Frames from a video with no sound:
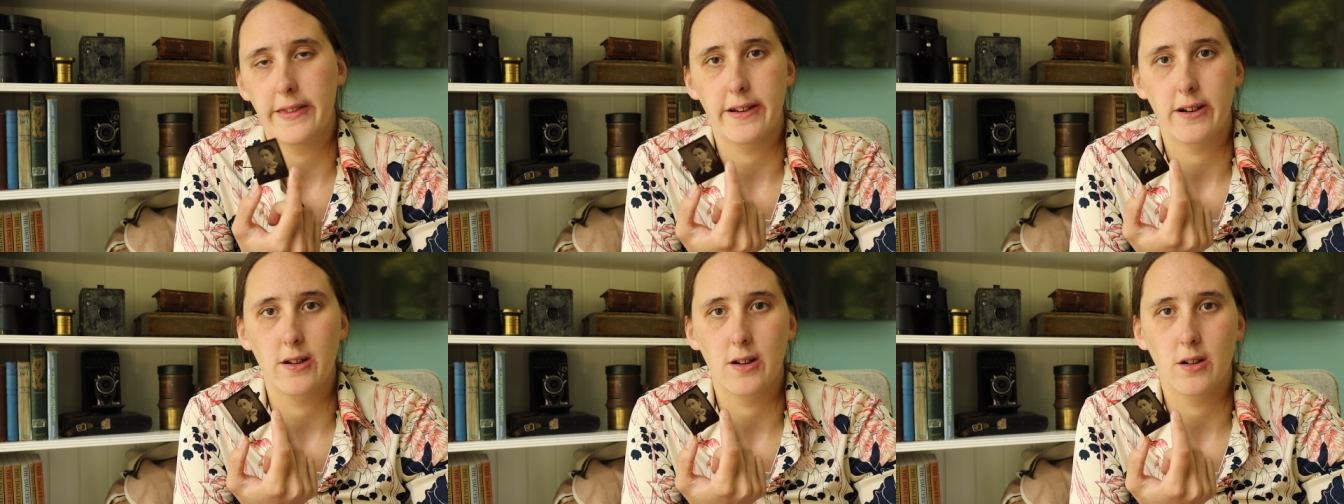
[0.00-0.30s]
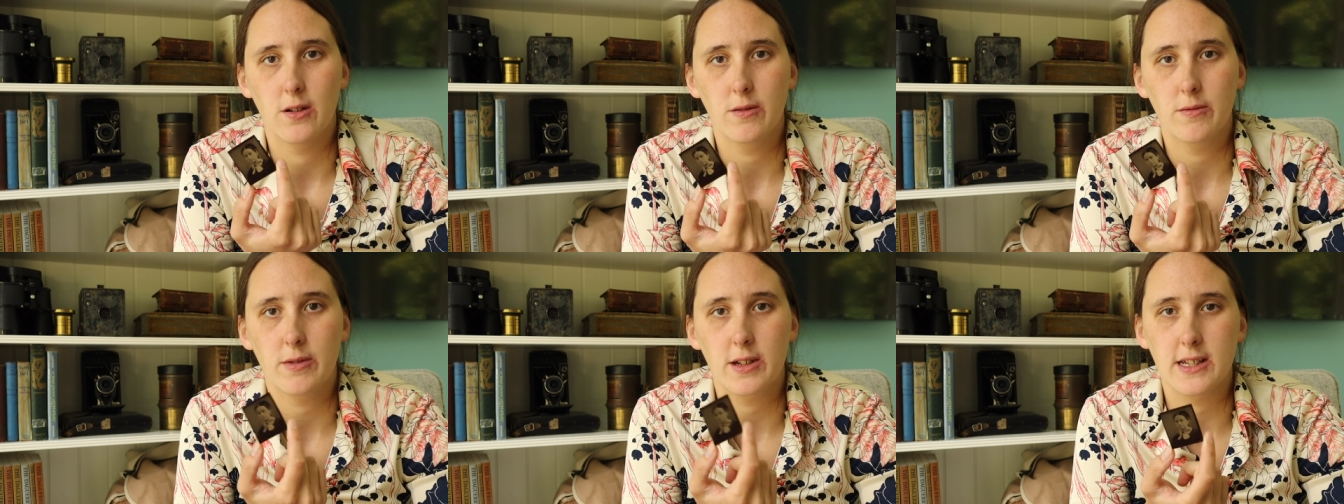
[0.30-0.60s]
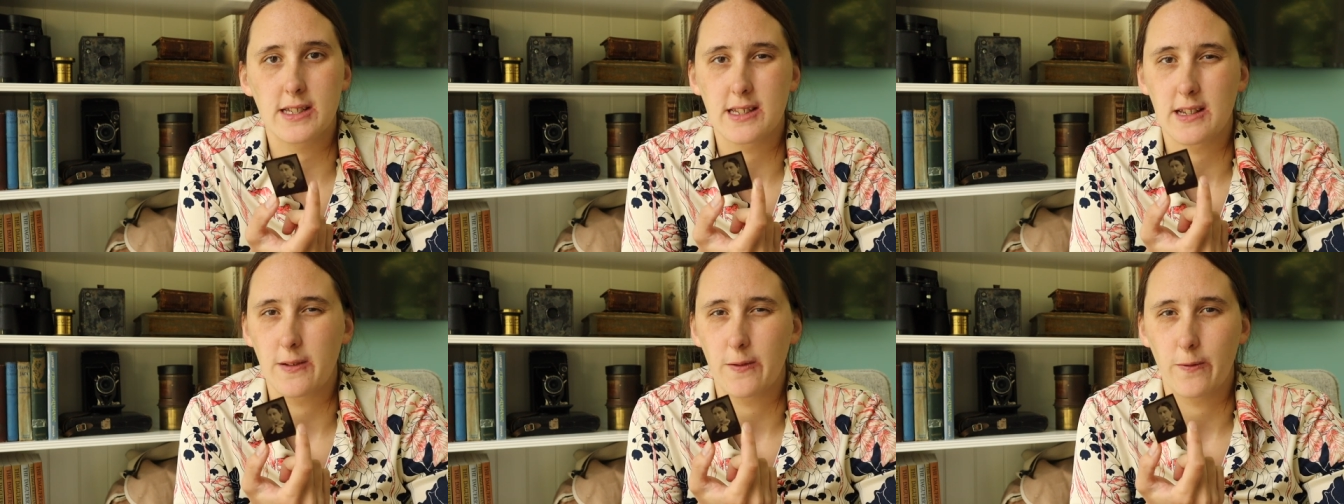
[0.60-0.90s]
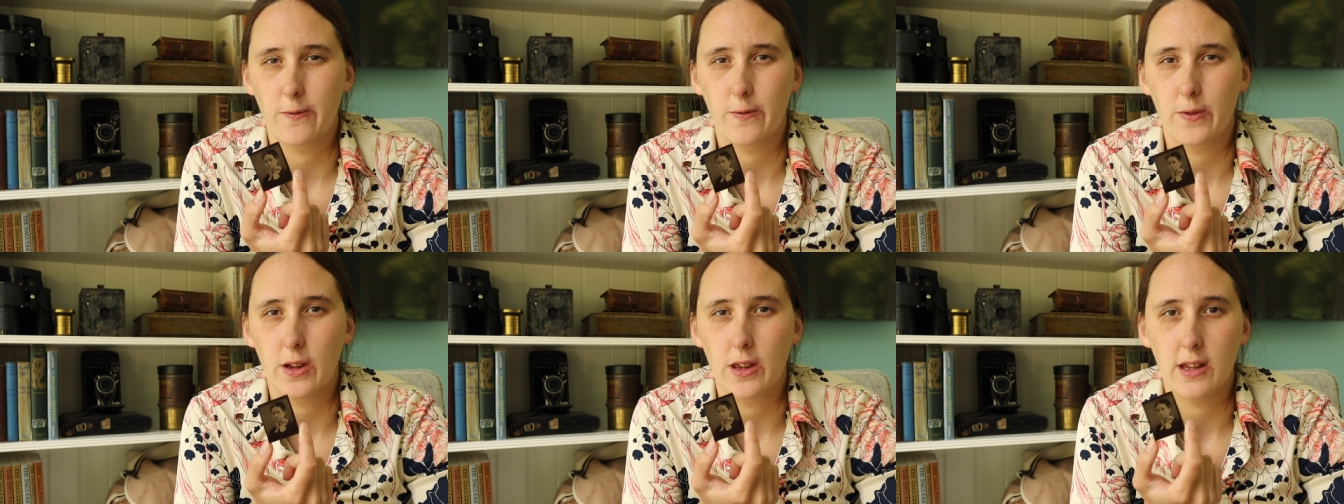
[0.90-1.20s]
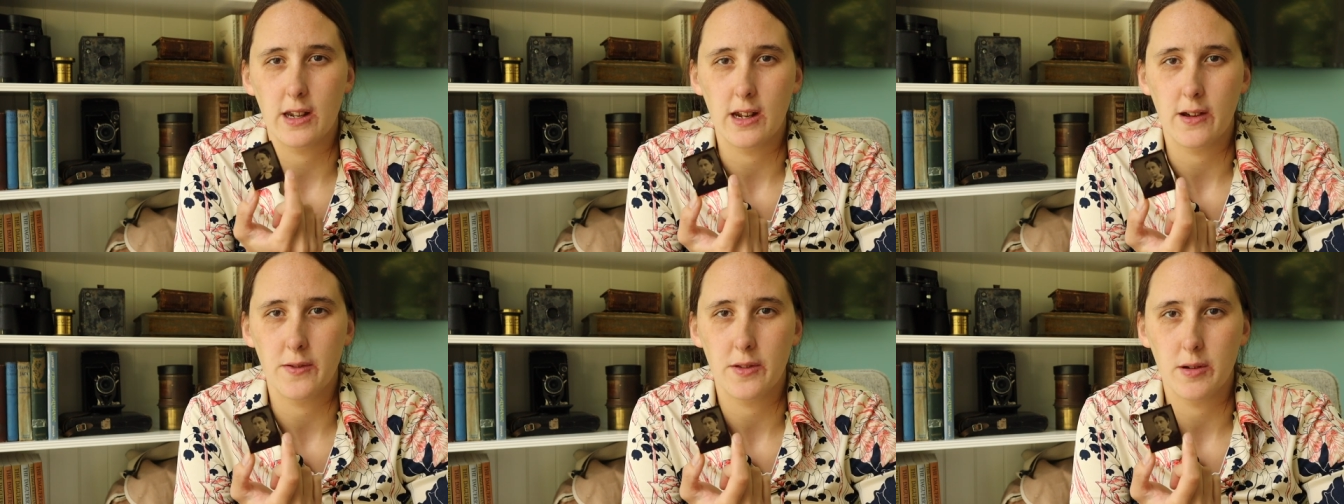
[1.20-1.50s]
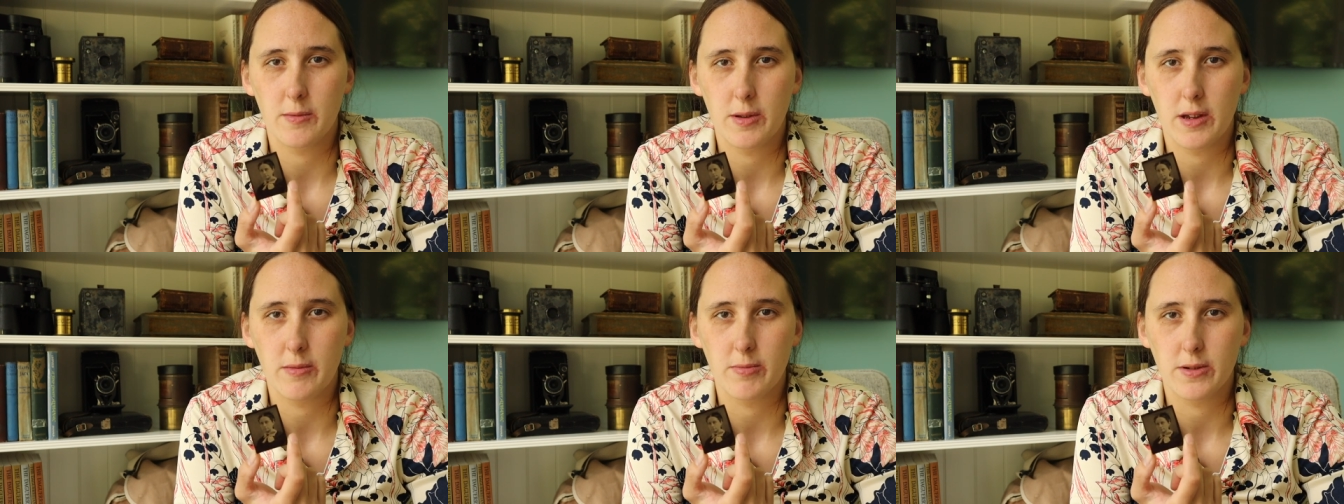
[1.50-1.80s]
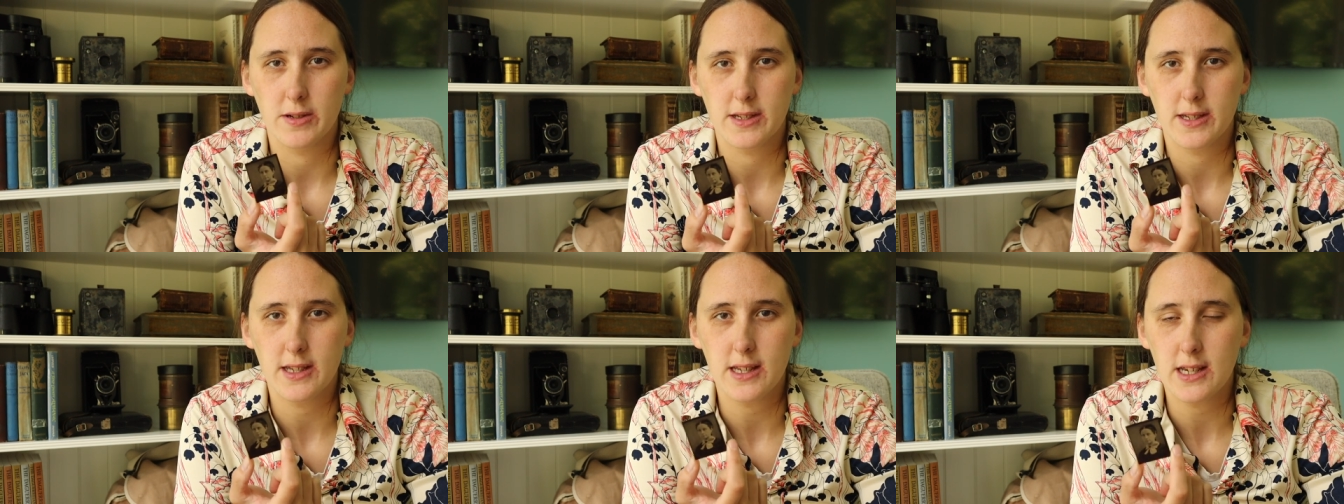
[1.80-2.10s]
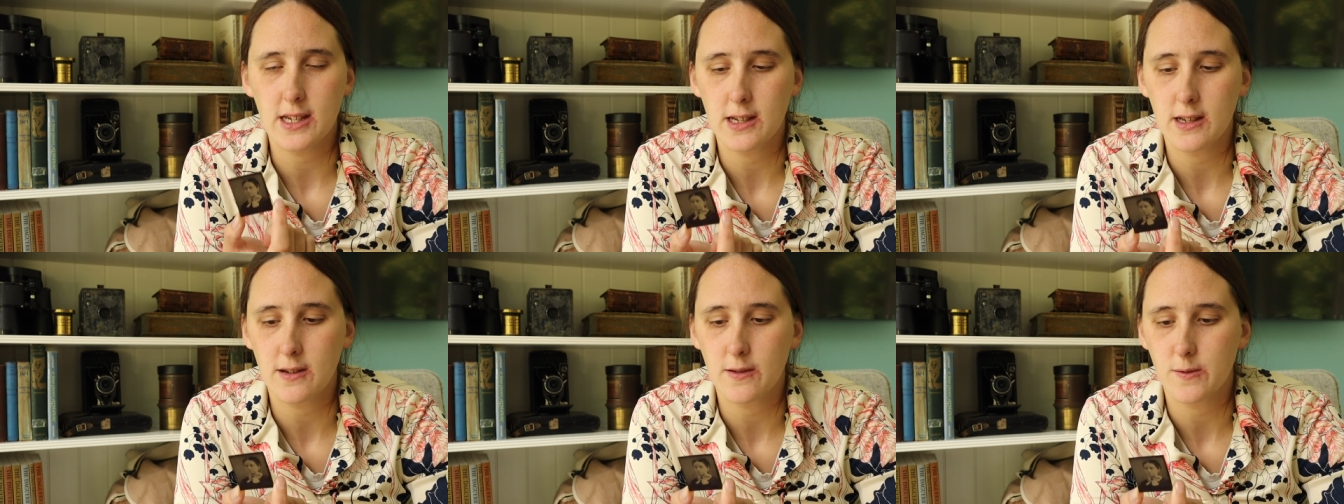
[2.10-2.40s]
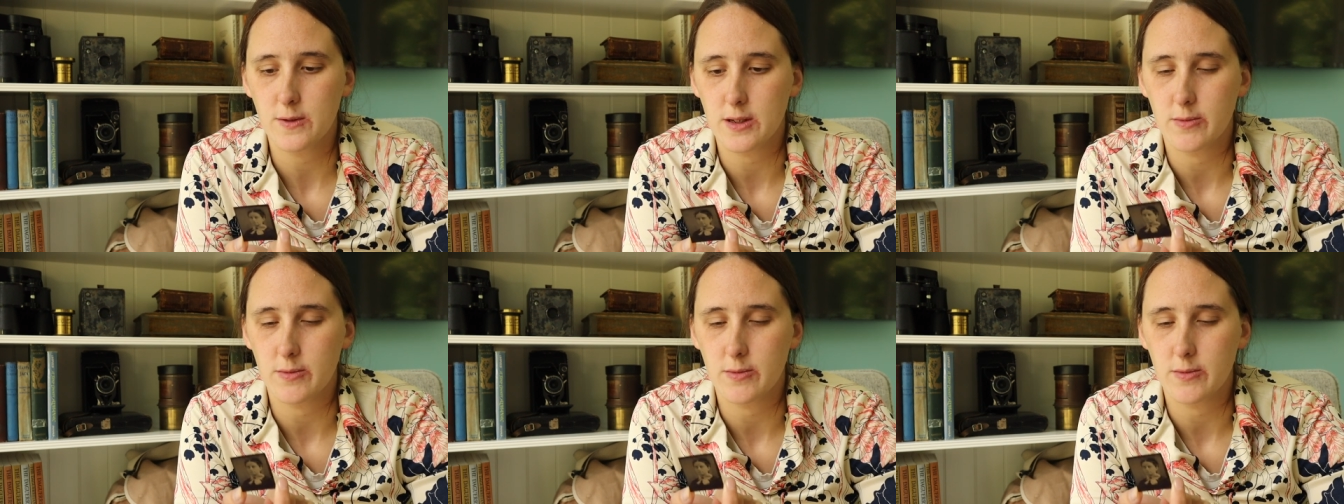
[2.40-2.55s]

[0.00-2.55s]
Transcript: their own because they've fallen out of their paper sleeve,